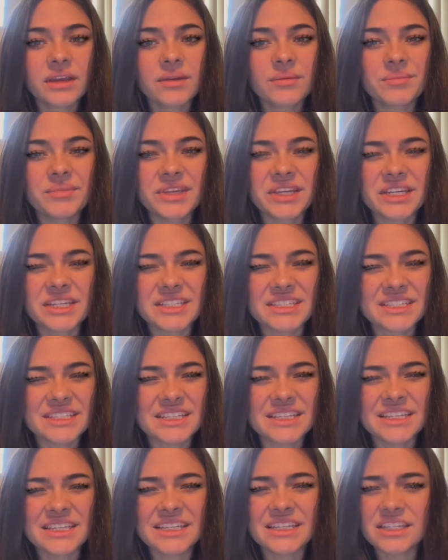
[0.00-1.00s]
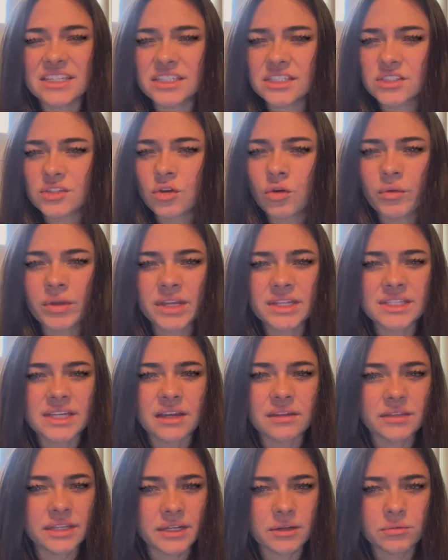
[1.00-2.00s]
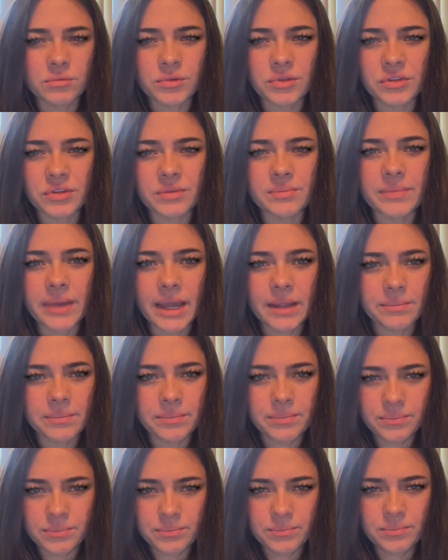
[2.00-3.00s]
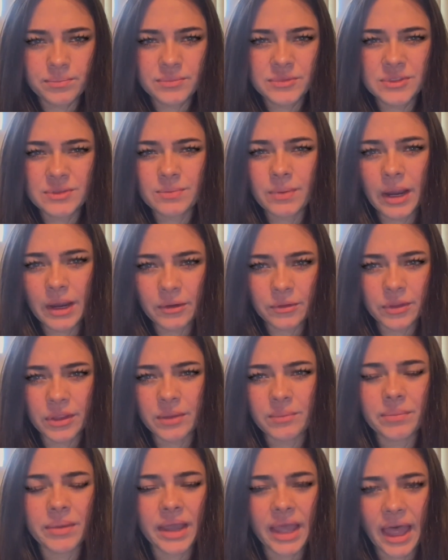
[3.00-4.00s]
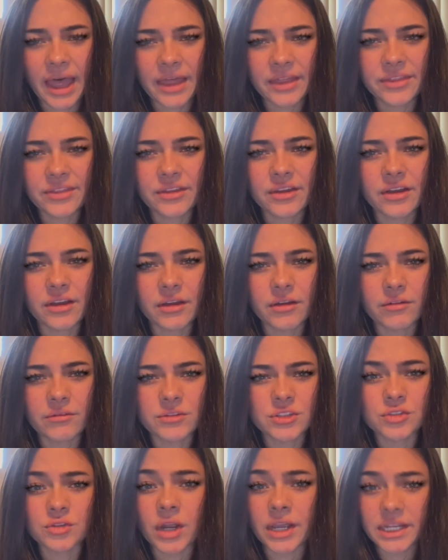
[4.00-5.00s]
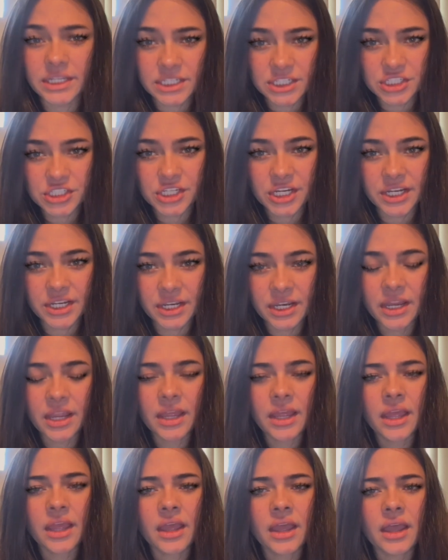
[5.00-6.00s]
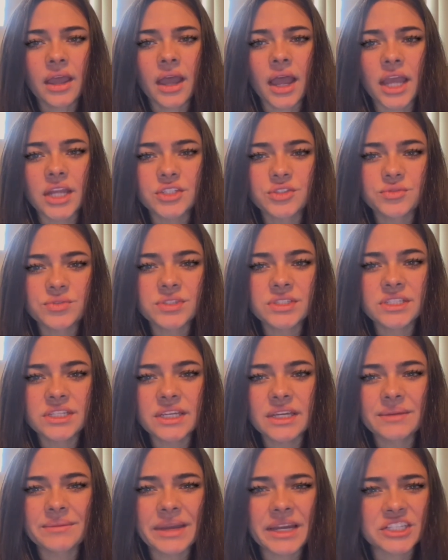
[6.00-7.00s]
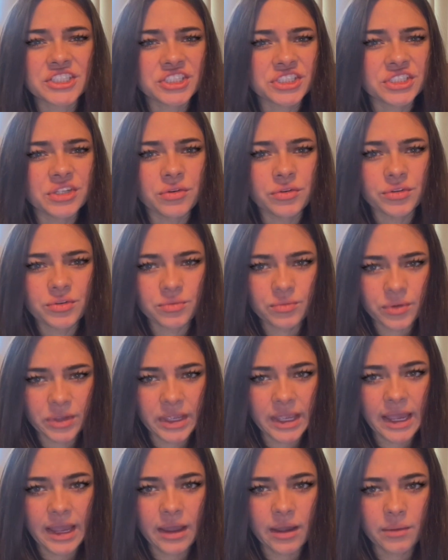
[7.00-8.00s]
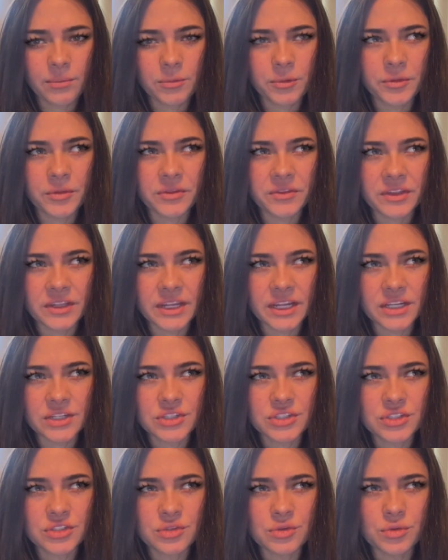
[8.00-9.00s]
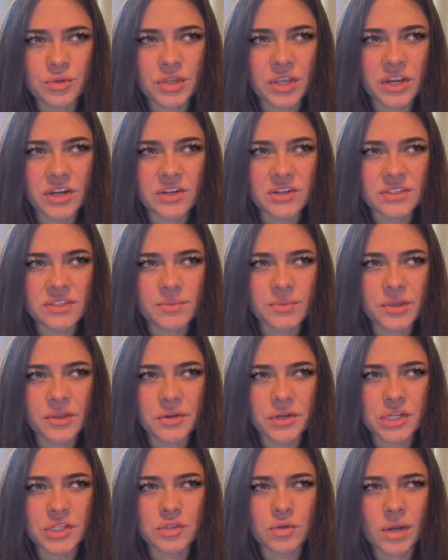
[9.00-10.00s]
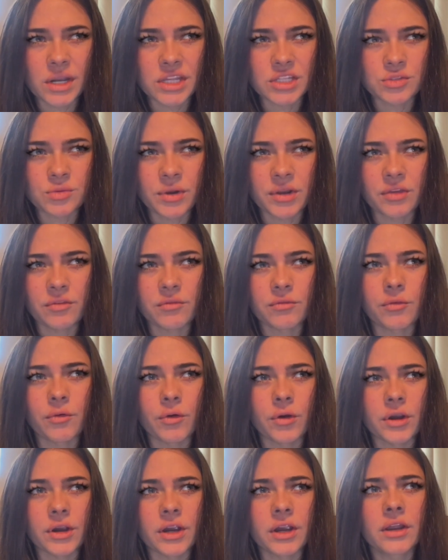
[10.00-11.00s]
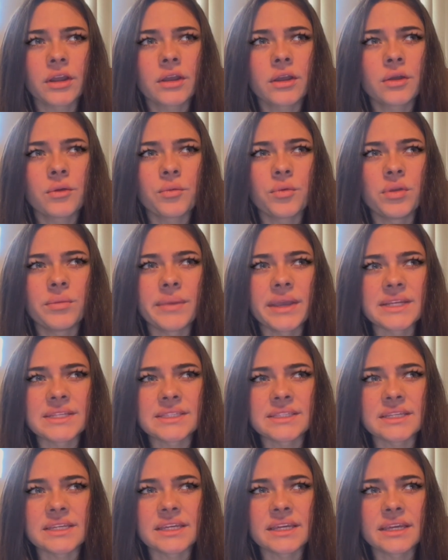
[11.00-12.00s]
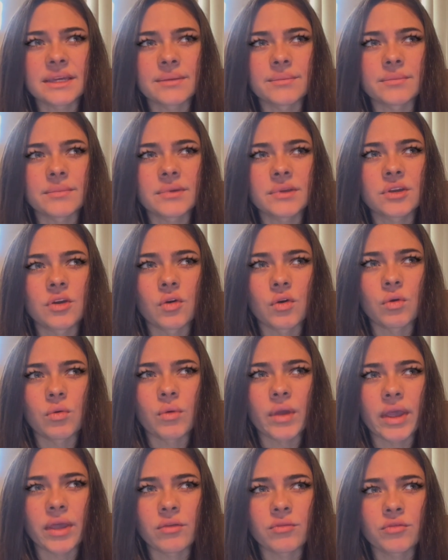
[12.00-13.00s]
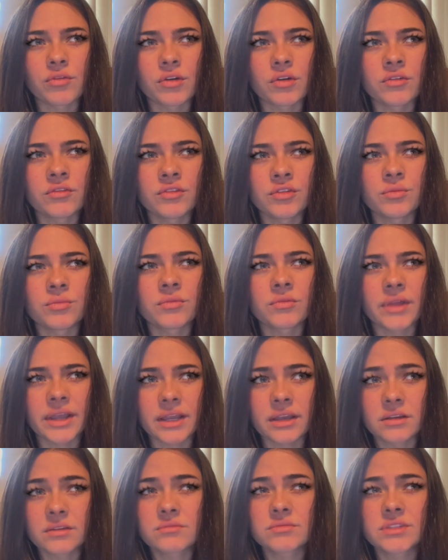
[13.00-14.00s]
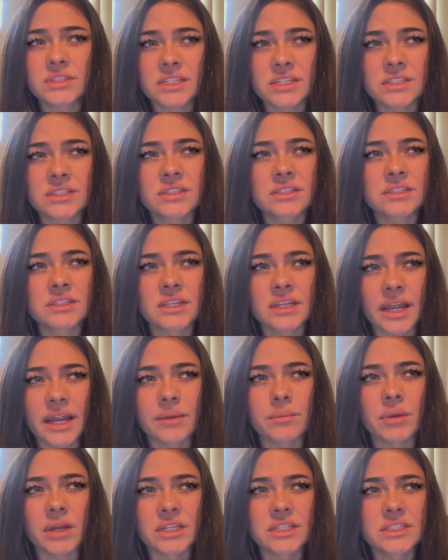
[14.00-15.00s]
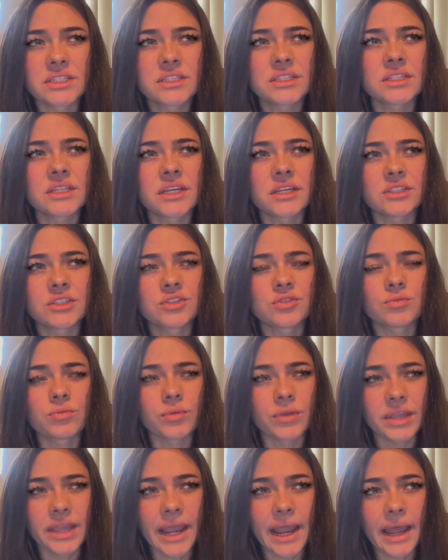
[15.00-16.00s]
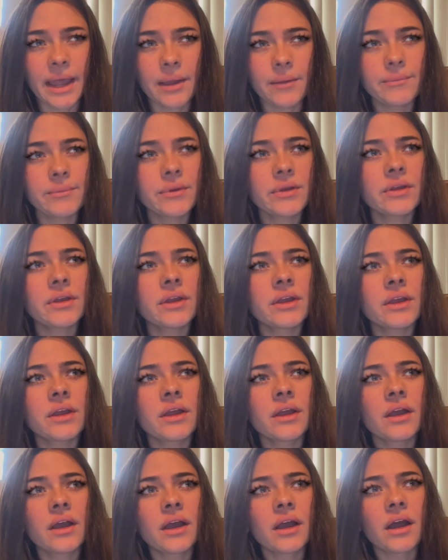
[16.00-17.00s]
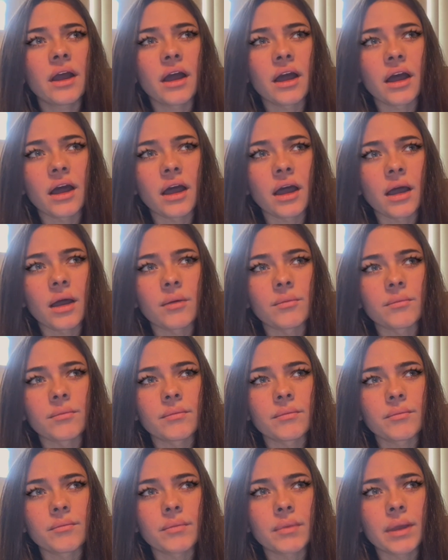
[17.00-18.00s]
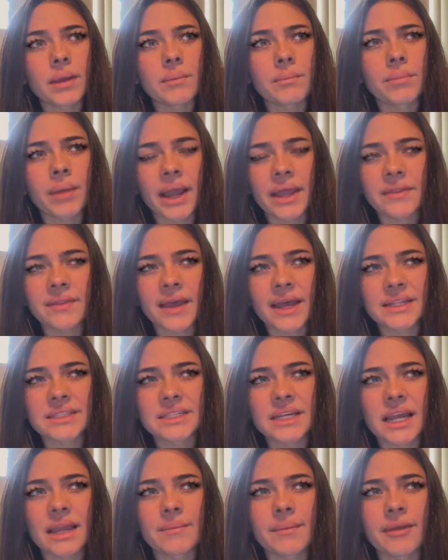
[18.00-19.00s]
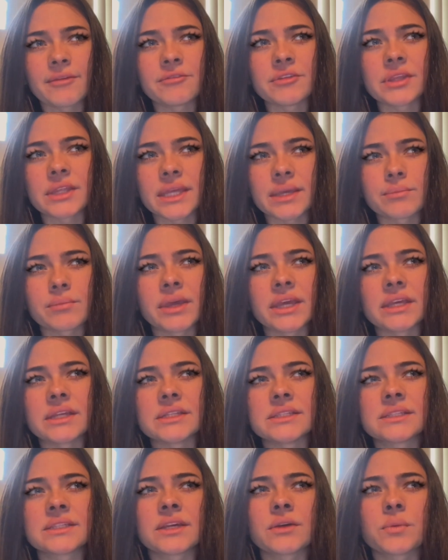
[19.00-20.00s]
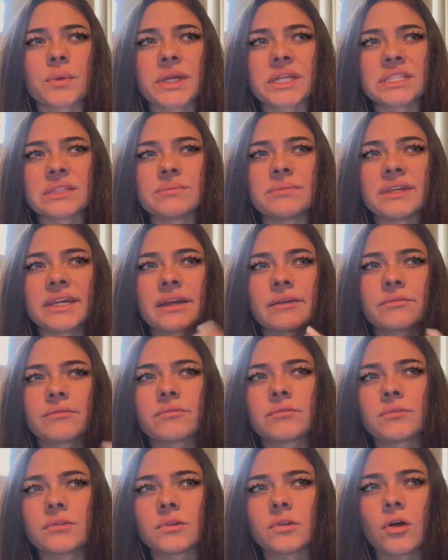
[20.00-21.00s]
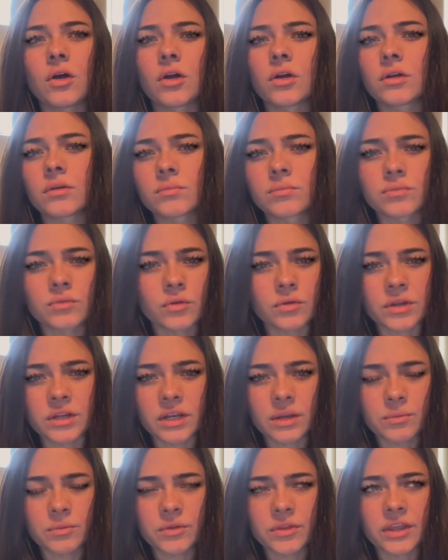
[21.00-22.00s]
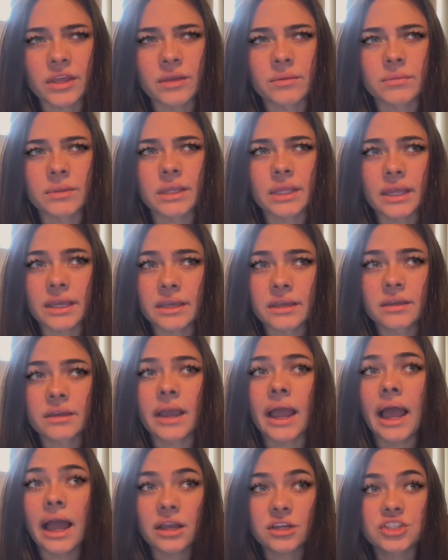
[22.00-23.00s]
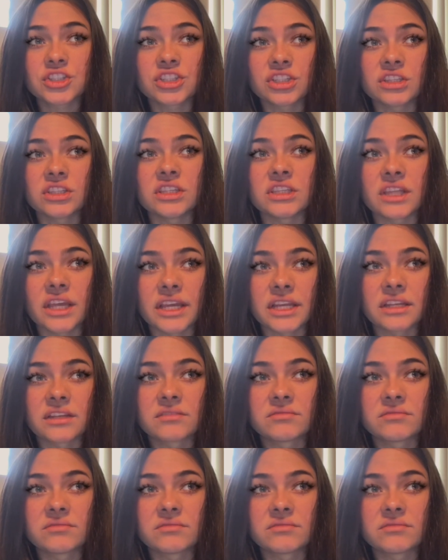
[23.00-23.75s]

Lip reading: because he is going down like a really bad spiraling path of drug addiction. I do see him actually going to rehab within the next 2 years. I'm hearing 2024, we may see him go away for a few, like 6 to 9 months to rehab. By that time, I feel like Megan's going to have long broken up with him and like actually like